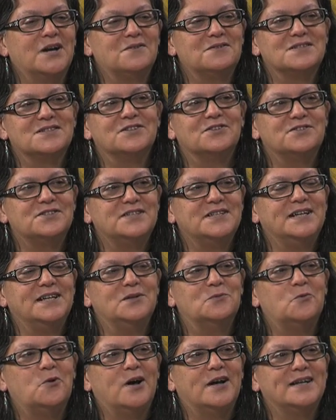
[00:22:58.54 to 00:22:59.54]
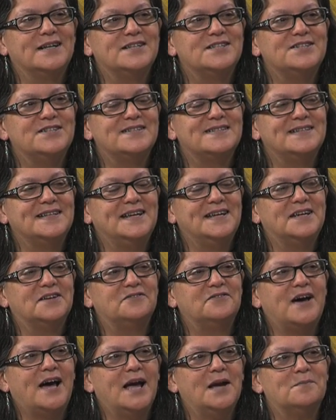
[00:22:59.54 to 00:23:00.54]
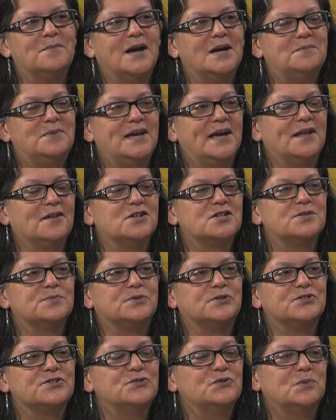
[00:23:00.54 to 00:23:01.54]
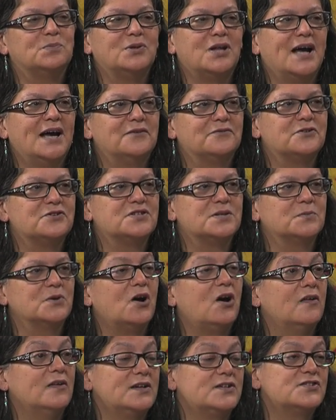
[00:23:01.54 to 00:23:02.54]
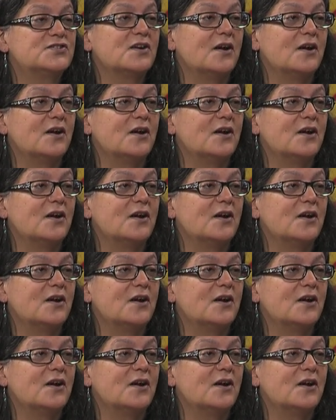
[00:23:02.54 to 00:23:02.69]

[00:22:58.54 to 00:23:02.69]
when I was 13, wanted to see if I might be eligible to apply for some college